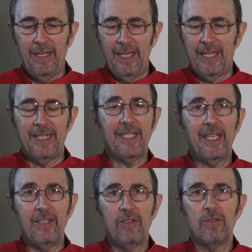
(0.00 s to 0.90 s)
He
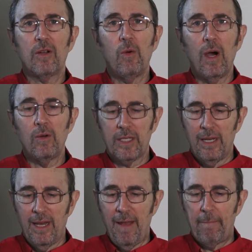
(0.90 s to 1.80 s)
continued, quote,
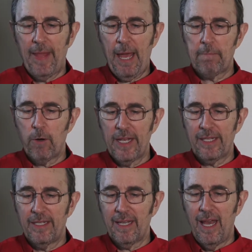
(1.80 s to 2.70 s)
"At
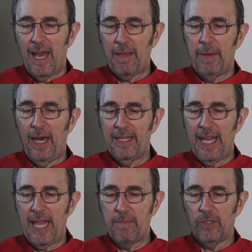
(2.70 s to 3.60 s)
present, I'm
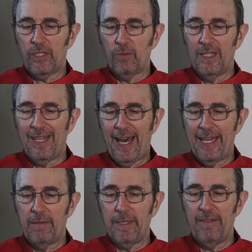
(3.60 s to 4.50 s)
unable to
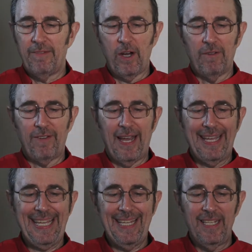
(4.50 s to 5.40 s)
reliably verify
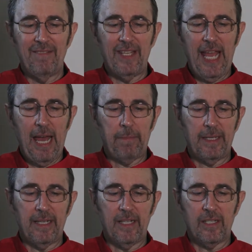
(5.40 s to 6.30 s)
any of the
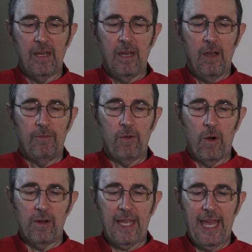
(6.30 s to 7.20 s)
applicants
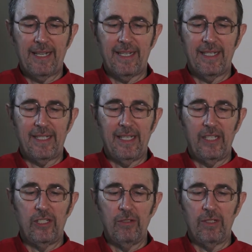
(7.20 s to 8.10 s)
for candidacy
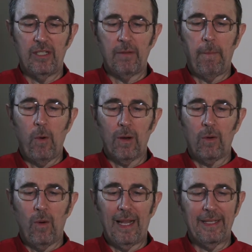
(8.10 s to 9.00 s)
due to the poor
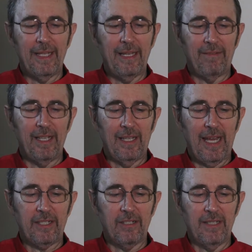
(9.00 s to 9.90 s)
quality of the
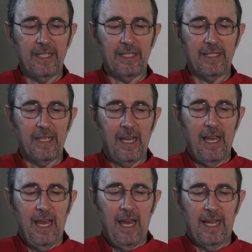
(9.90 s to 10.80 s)
elector lists.
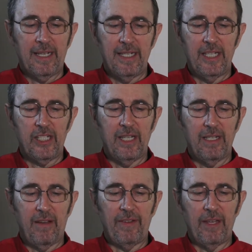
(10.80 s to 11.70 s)
A
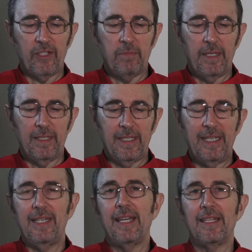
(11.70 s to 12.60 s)
condition of
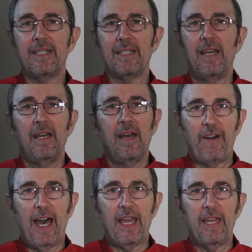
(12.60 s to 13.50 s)
eligibility is
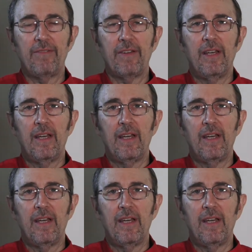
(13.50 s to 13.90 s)
5